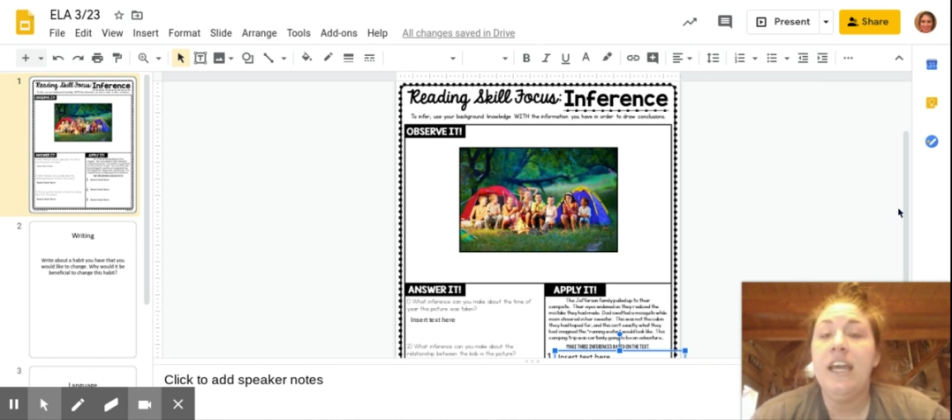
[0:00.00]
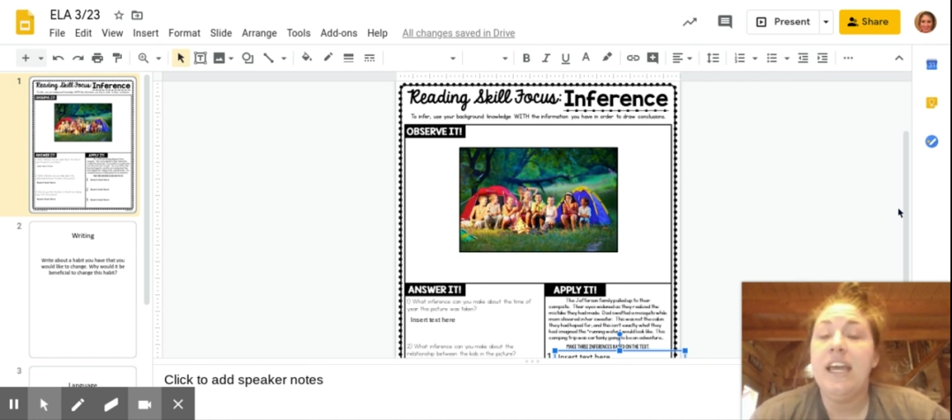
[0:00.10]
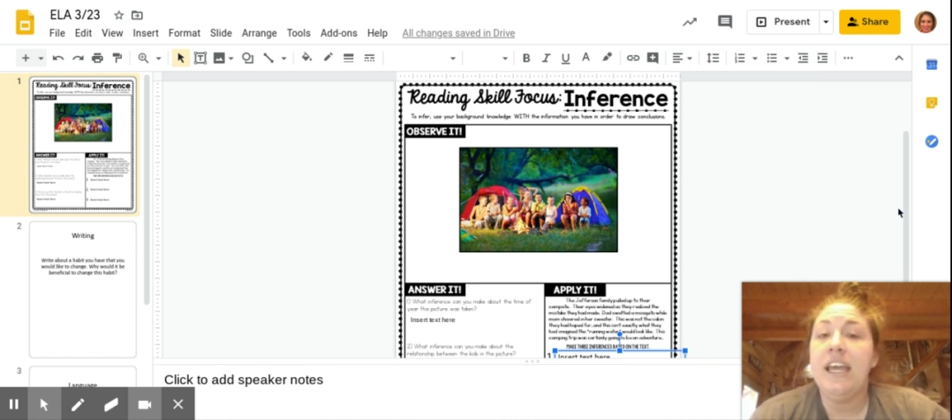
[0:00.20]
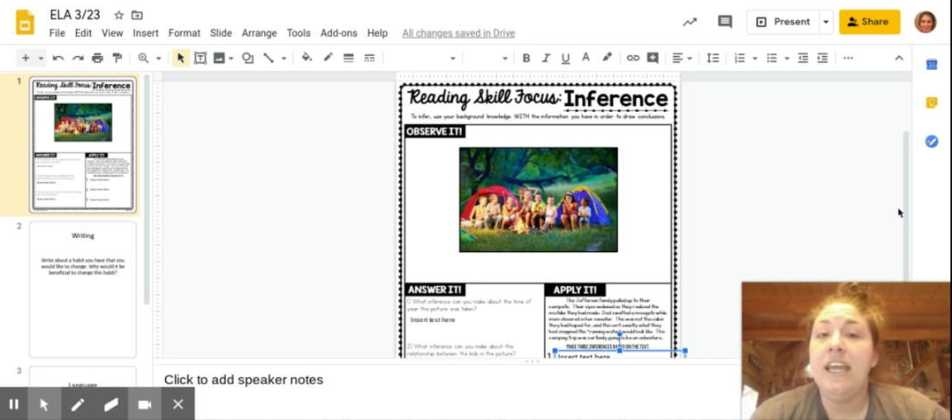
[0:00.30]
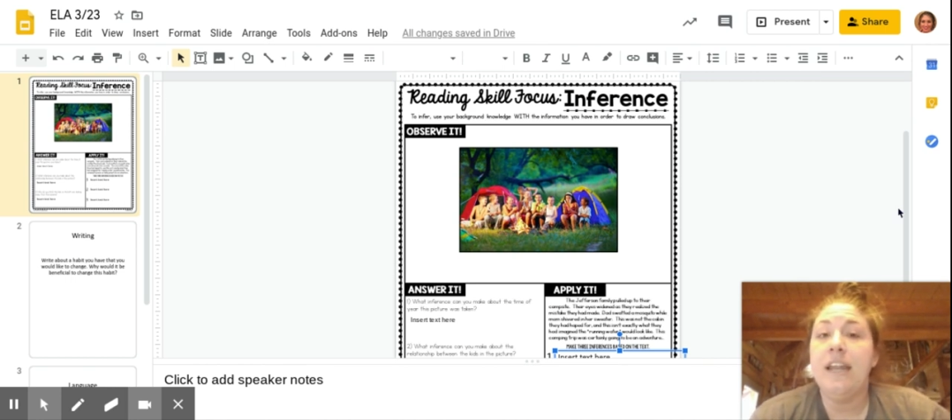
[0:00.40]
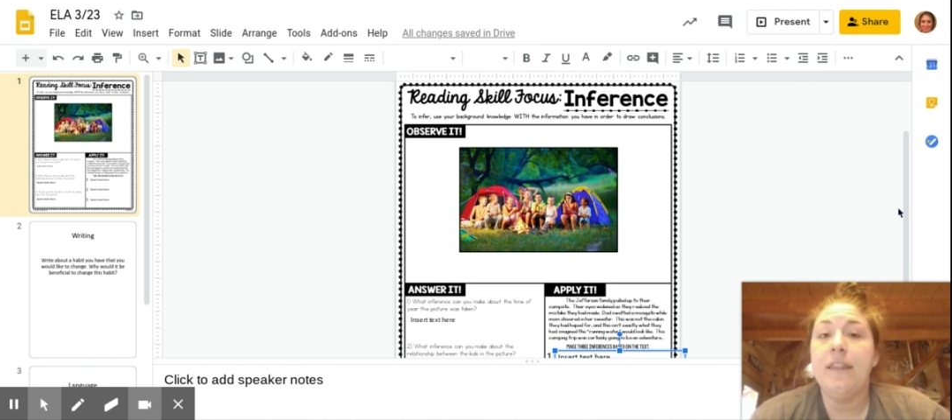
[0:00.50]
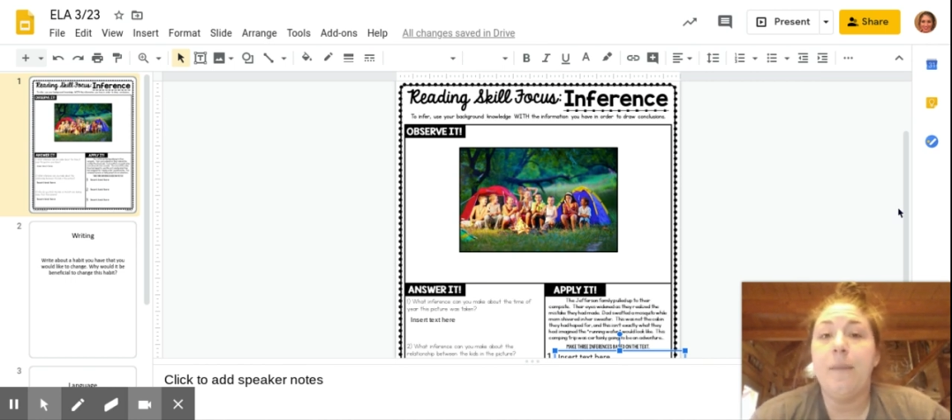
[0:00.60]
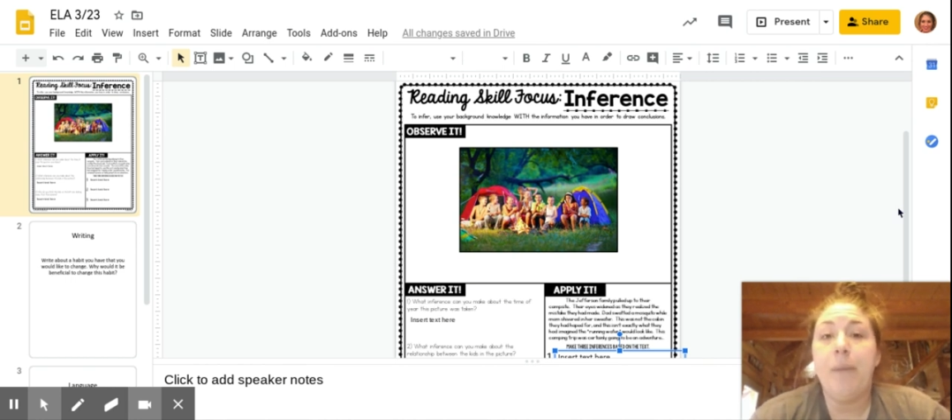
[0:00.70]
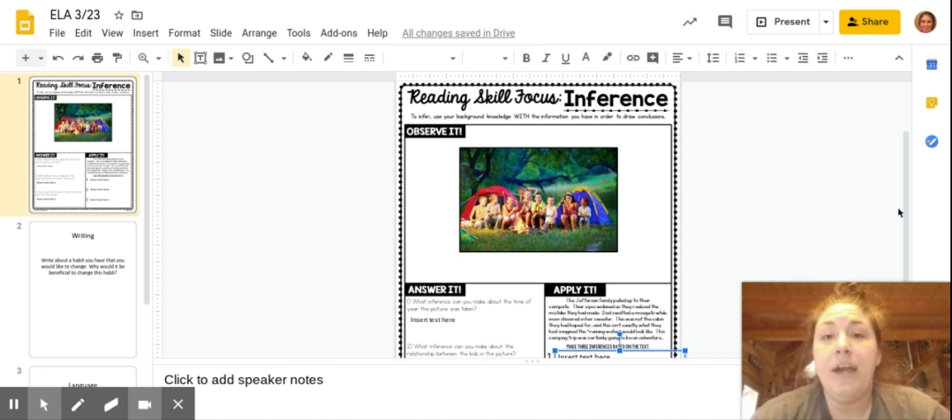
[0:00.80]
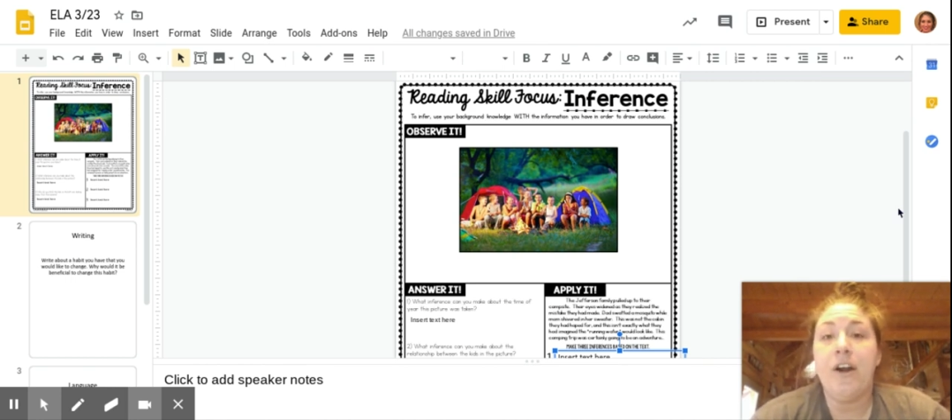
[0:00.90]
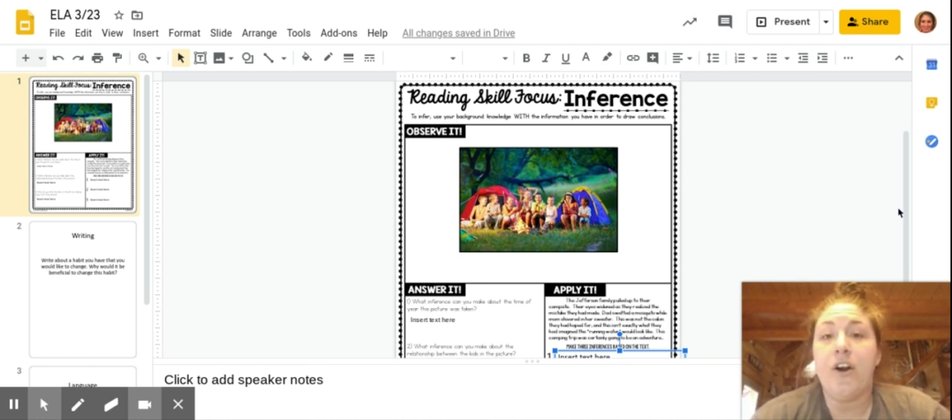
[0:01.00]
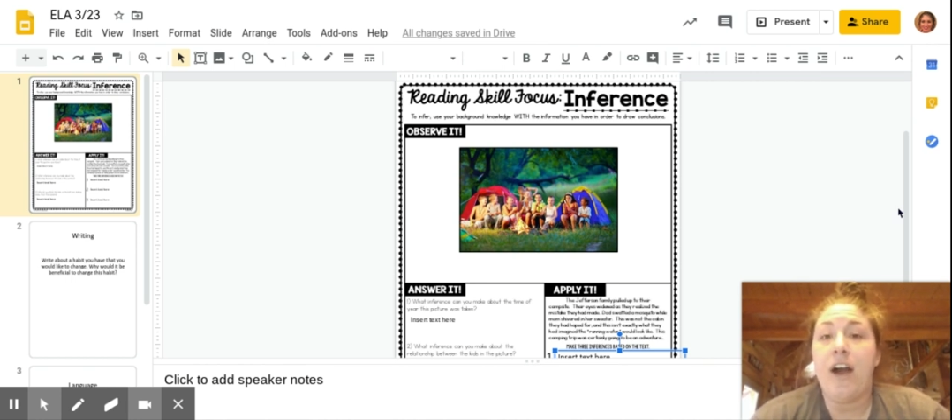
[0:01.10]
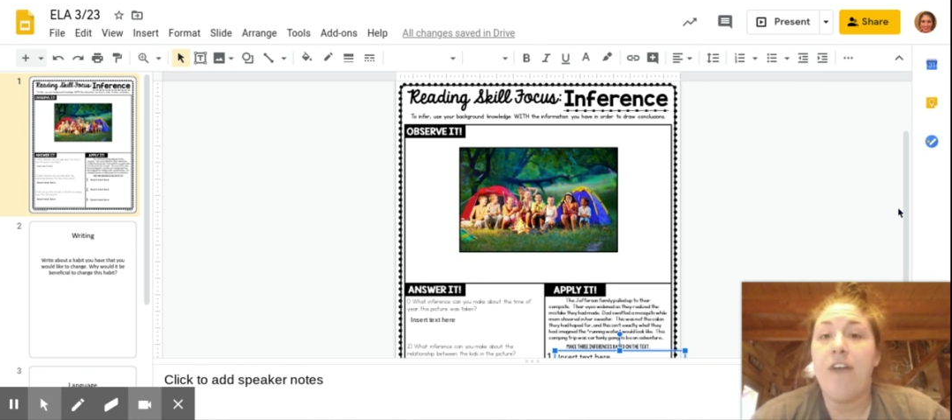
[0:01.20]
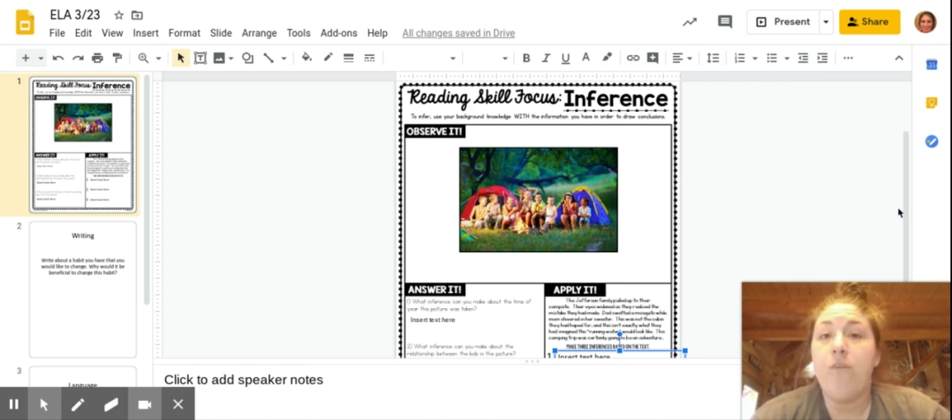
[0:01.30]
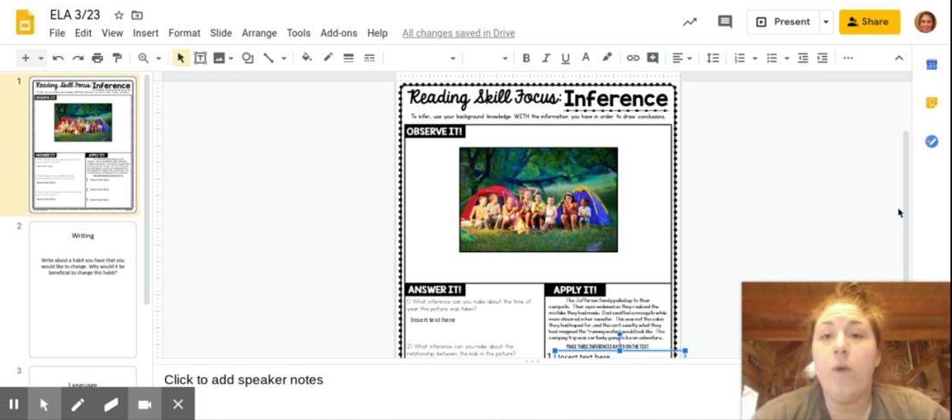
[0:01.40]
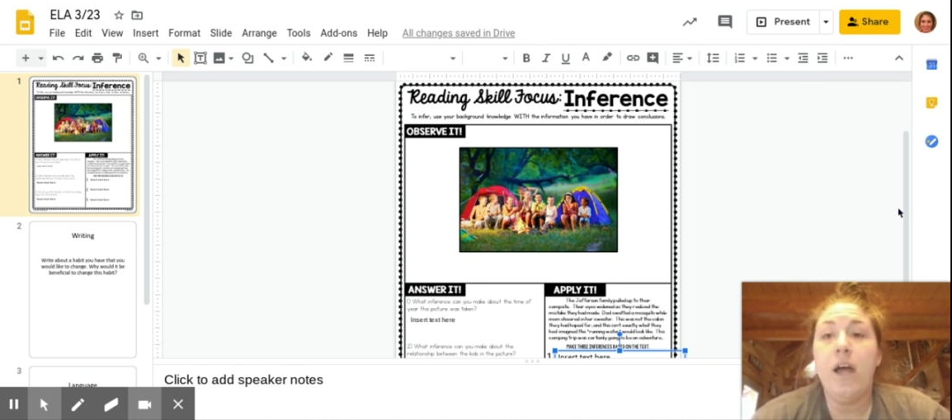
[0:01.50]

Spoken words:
in the paragraph.